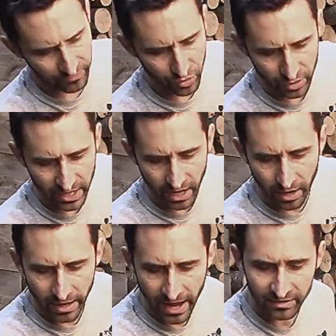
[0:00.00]
if you could get
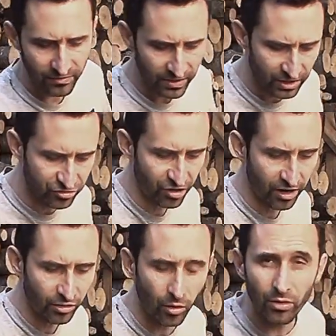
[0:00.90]
activated
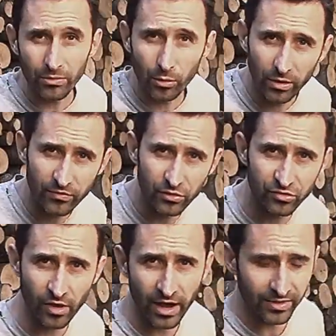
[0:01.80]
charcoal or if you
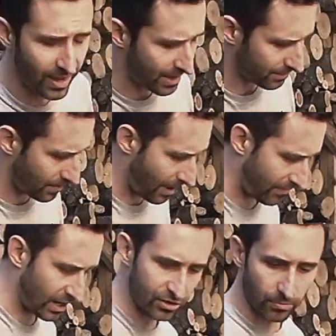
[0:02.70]
stock that, have
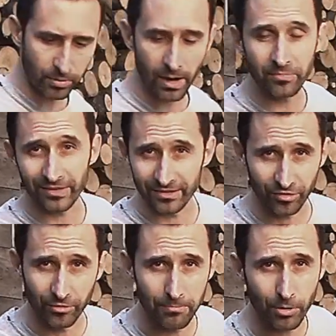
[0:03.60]
that in your preps. That's a
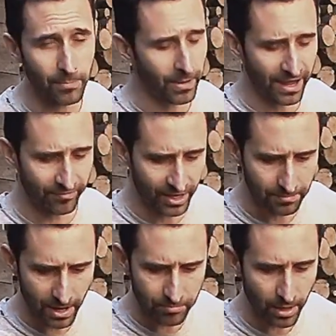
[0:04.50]
great prep. I have that in
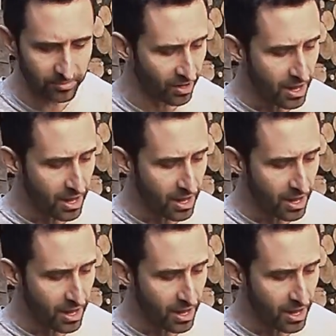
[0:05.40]
my preps.